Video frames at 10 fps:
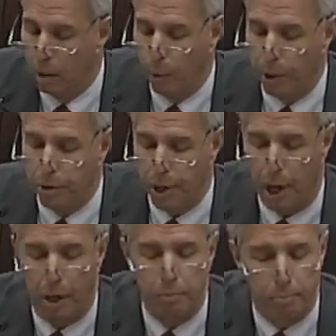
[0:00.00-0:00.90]
When you're
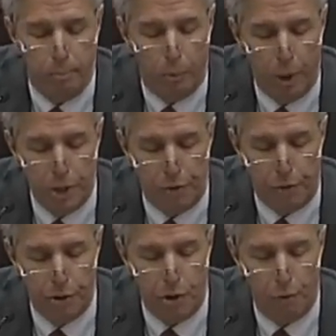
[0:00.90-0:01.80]
done, reach
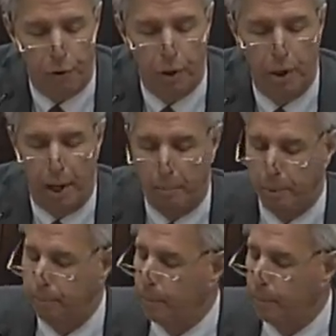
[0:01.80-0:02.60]
for a SOFR clamp.